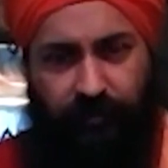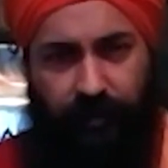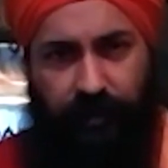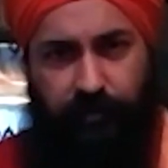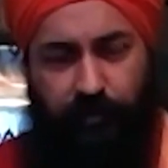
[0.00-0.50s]

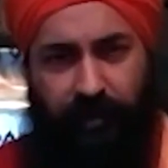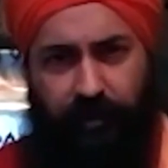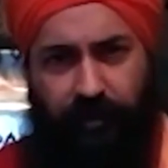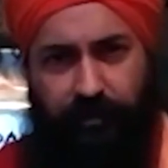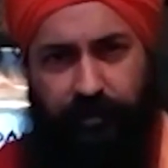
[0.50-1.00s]

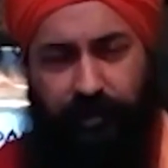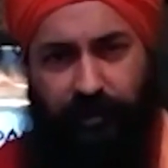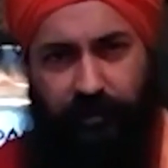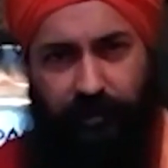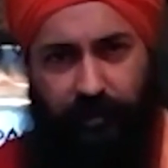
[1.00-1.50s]

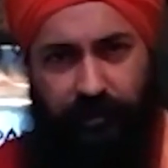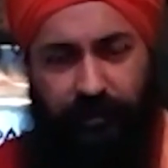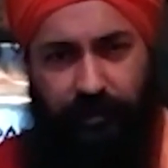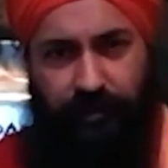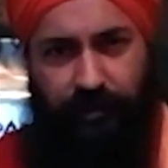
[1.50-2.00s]
Experiencing the
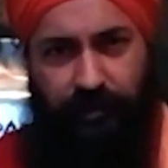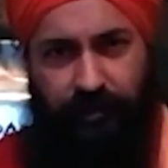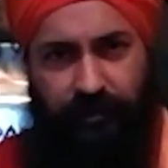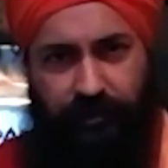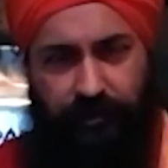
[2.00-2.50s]

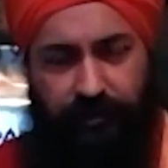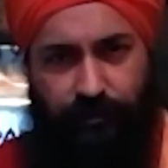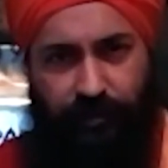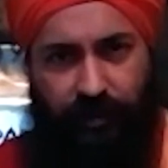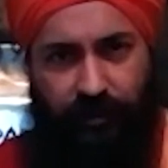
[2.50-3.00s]
consciousness
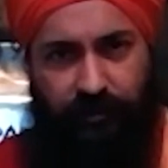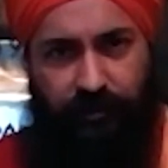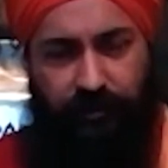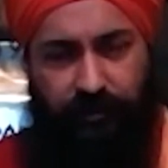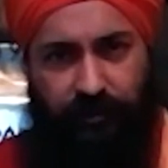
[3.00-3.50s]

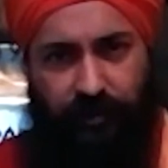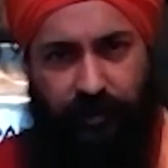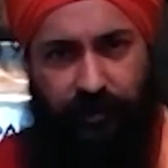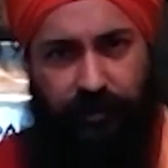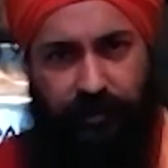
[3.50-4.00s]
without the
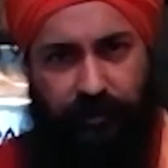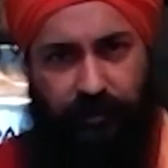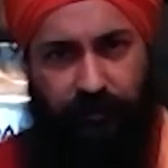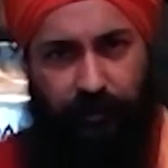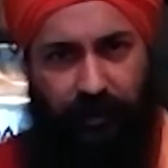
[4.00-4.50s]
narration
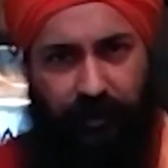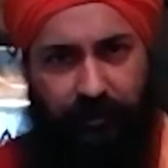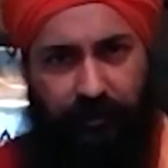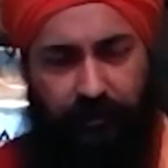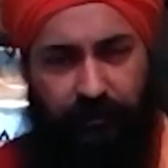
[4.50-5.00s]
of your mind.